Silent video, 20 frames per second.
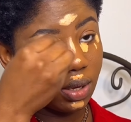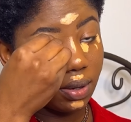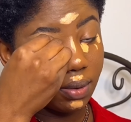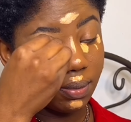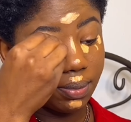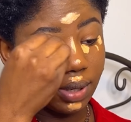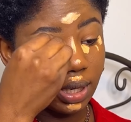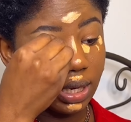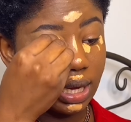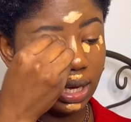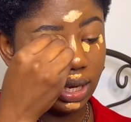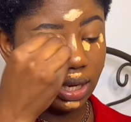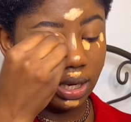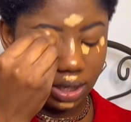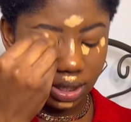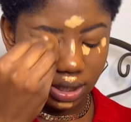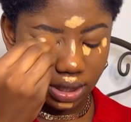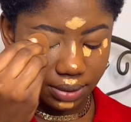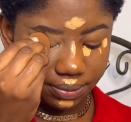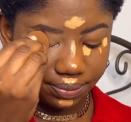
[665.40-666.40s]
but yeah
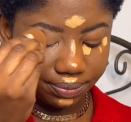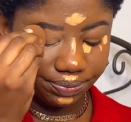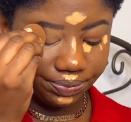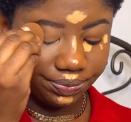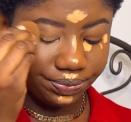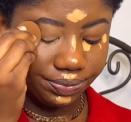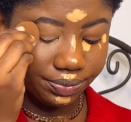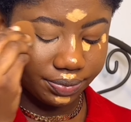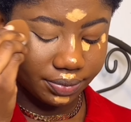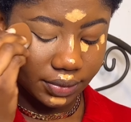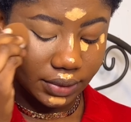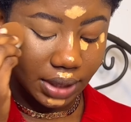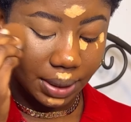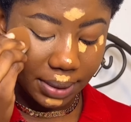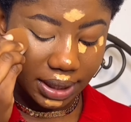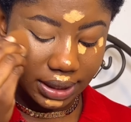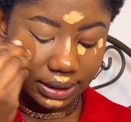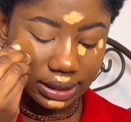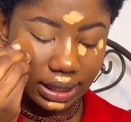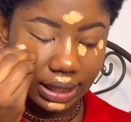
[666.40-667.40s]
um
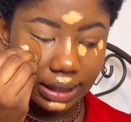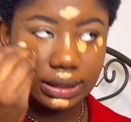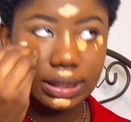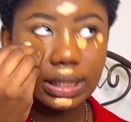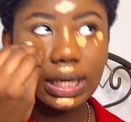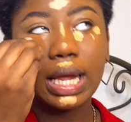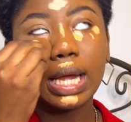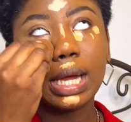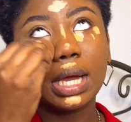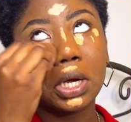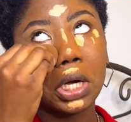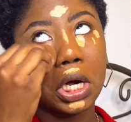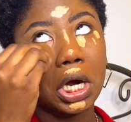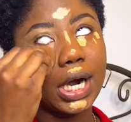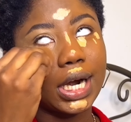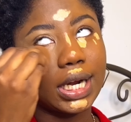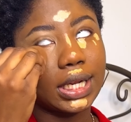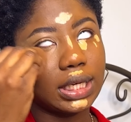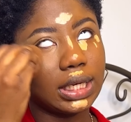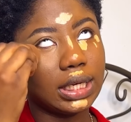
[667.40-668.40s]
mentally
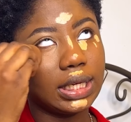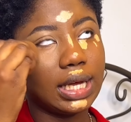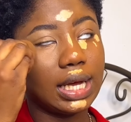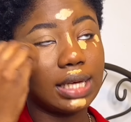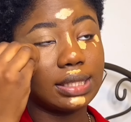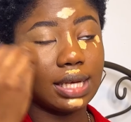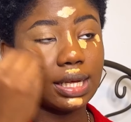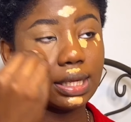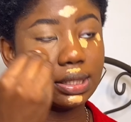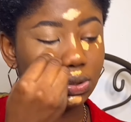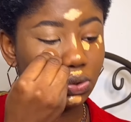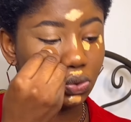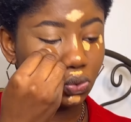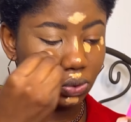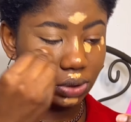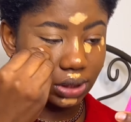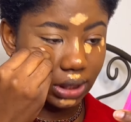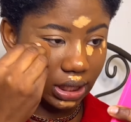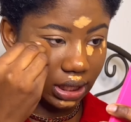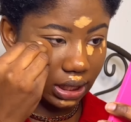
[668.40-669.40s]
currently as at
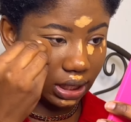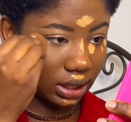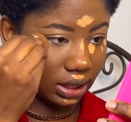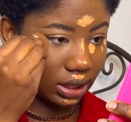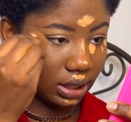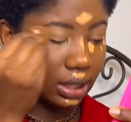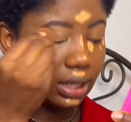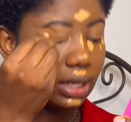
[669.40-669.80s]
today